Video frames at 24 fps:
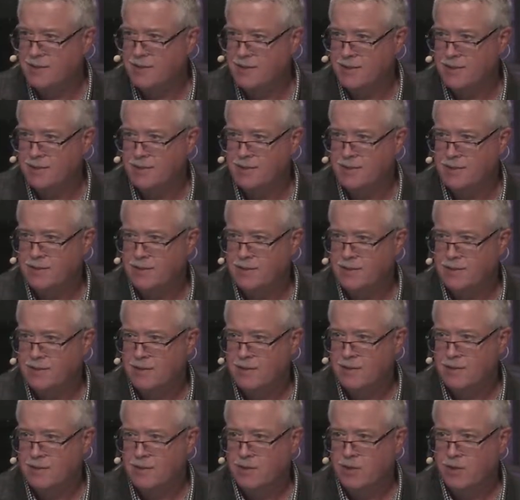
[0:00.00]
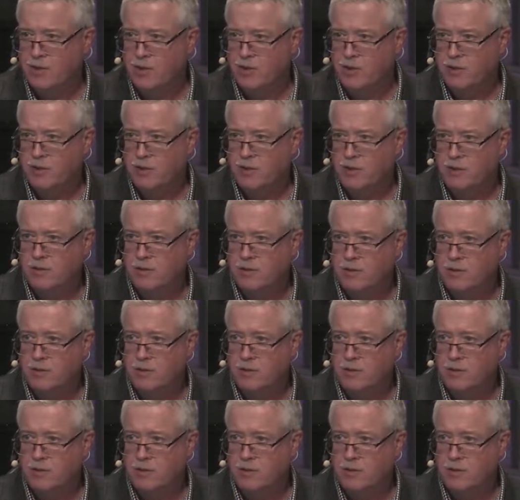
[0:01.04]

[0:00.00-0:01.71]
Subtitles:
Nothing is said.